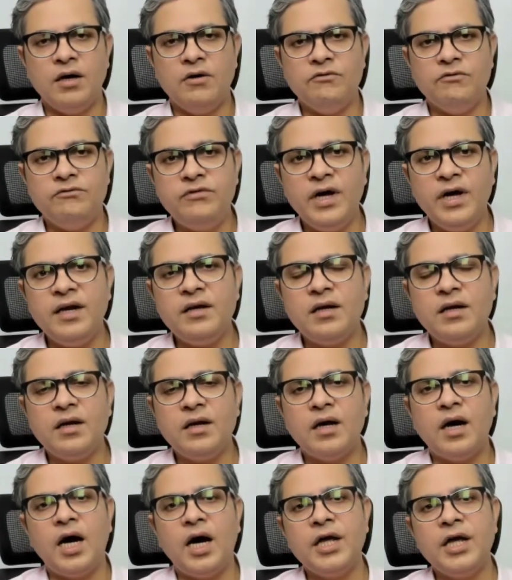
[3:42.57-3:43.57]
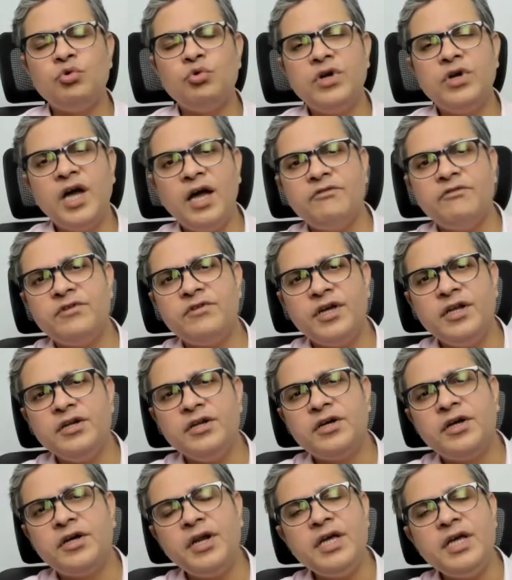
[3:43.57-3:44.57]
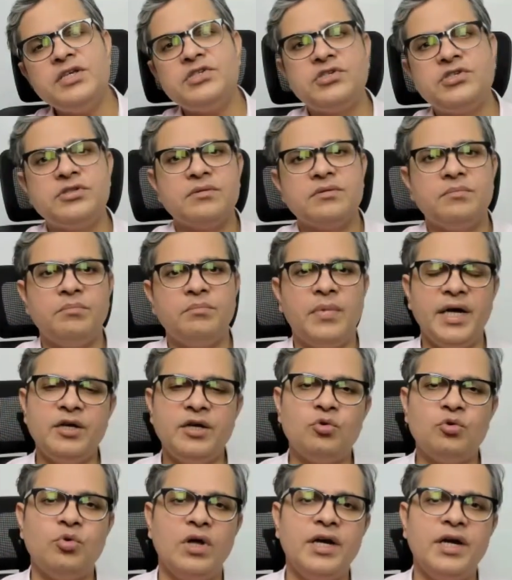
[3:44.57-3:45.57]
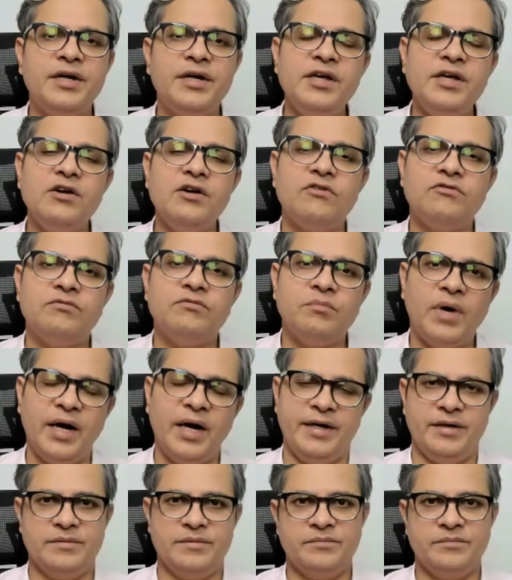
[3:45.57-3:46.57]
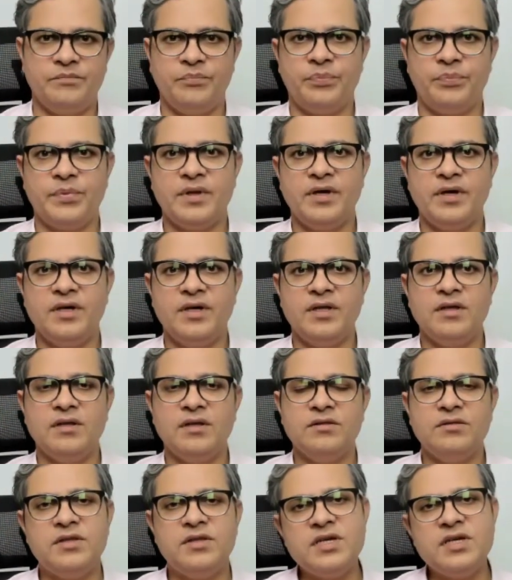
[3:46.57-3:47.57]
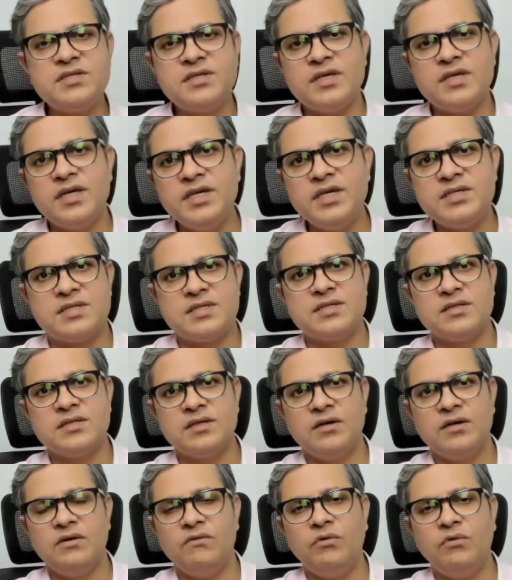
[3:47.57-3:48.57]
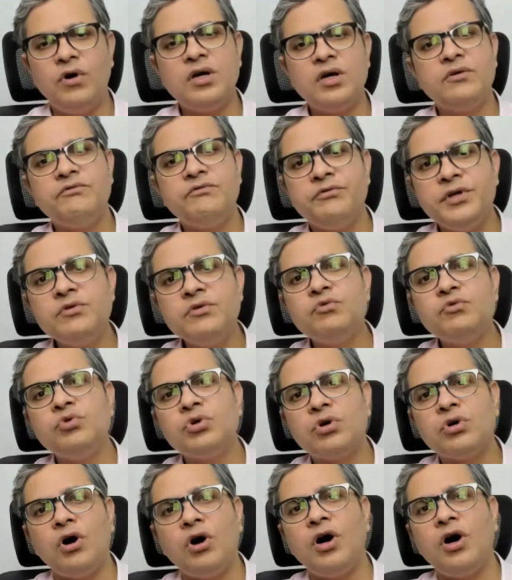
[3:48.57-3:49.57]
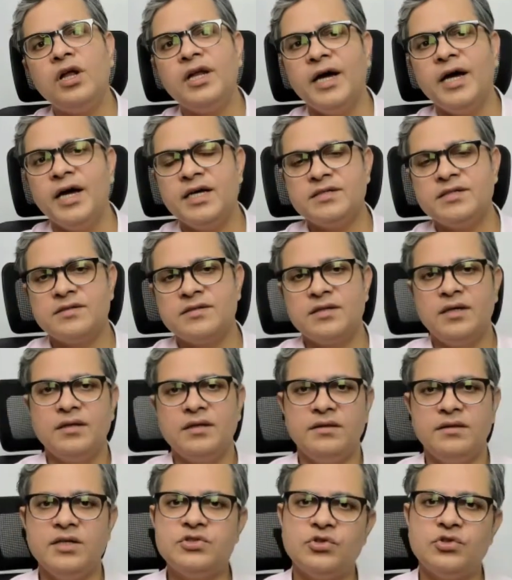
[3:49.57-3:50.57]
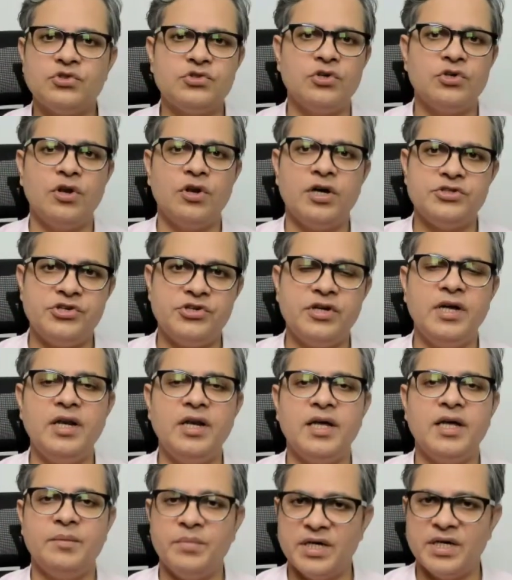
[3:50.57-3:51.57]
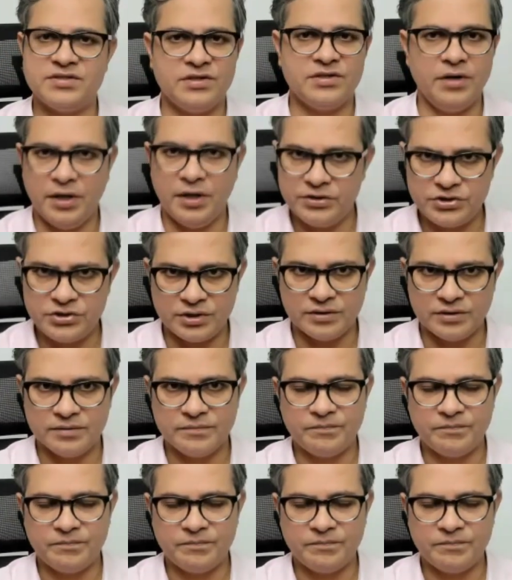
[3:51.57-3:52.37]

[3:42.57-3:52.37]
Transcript: When I would have increased my quality of mind, this is what we would call as the sociological imagination.